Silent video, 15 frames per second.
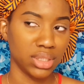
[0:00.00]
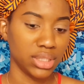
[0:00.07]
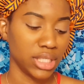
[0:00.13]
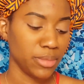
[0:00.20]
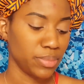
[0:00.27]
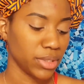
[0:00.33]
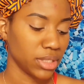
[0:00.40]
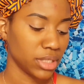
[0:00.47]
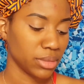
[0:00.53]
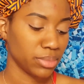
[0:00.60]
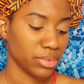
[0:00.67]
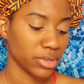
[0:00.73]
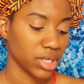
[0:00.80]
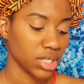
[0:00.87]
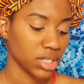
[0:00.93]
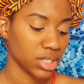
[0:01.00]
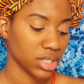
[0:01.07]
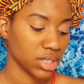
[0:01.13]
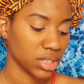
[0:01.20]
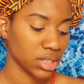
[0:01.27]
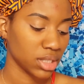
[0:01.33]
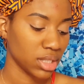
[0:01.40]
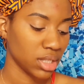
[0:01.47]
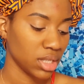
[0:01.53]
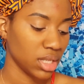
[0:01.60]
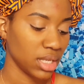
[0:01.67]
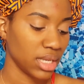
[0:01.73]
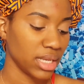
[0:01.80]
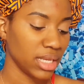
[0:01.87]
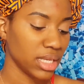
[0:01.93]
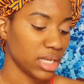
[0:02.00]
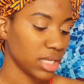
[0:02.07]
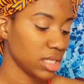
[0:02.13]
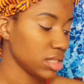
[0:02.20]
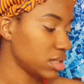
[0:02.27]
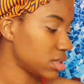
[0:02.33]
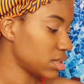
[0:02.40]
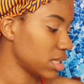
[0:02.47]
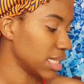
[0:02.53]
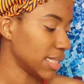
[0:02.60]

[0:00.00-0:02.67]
dipping the brush in it,